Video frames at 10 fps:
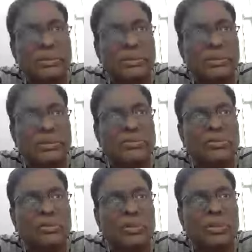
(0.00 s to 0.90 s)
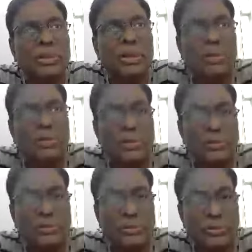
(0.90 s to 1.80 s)
This could be the
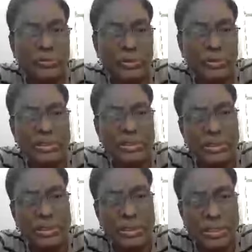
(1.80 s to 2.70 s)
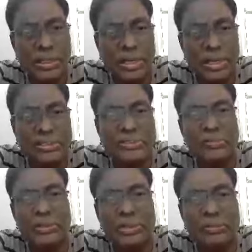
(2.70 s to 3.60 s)
hormones. So we can
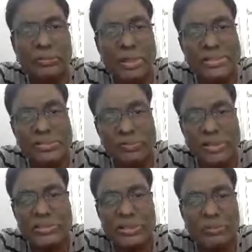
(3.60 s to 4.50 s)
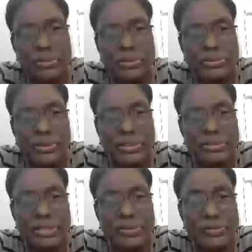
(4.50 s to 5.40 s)
classify them as functional proteins
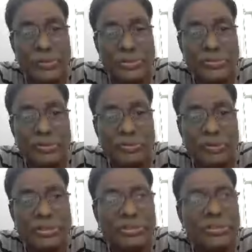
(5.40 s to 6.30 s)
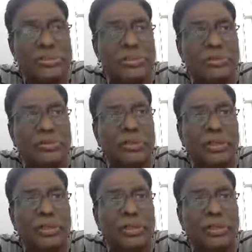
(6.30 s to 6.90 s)
because they have specific functions to